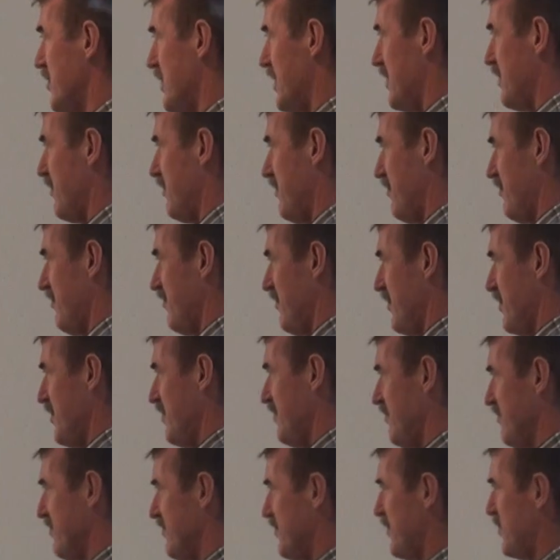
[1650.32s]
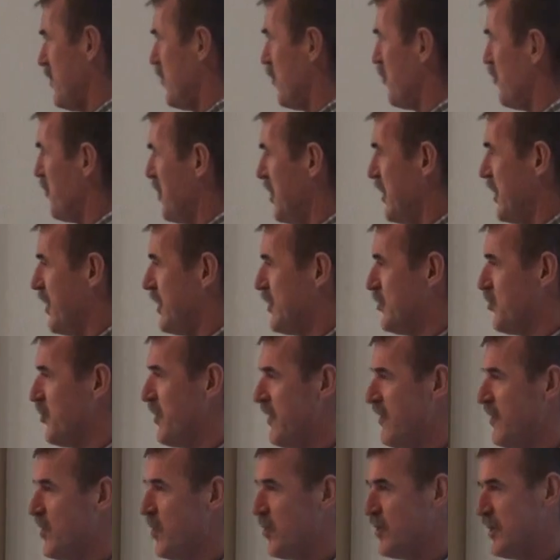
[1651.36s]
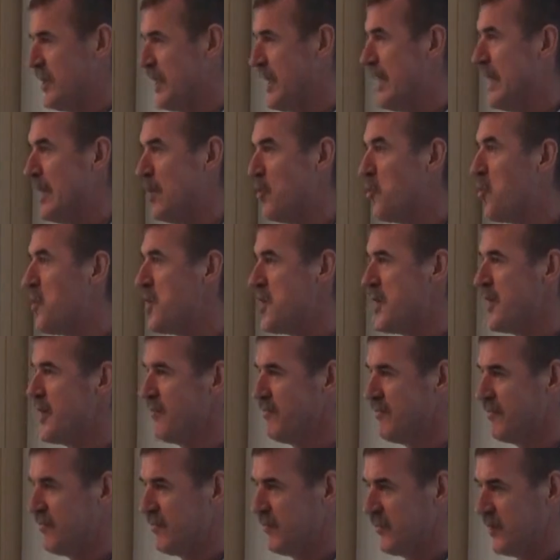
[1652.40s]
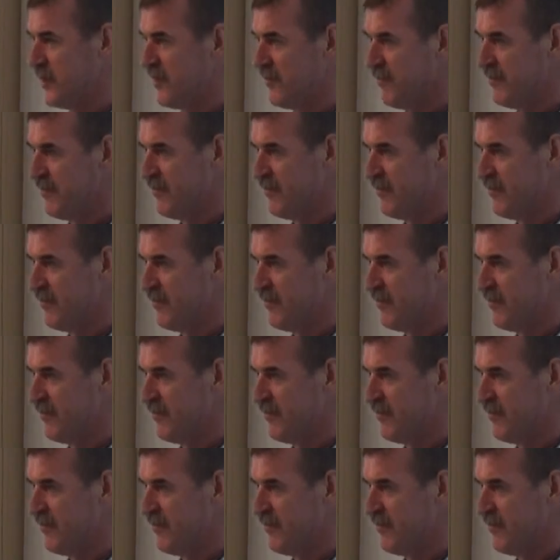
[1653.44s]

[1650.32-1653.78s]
that terminate with .ly. Right?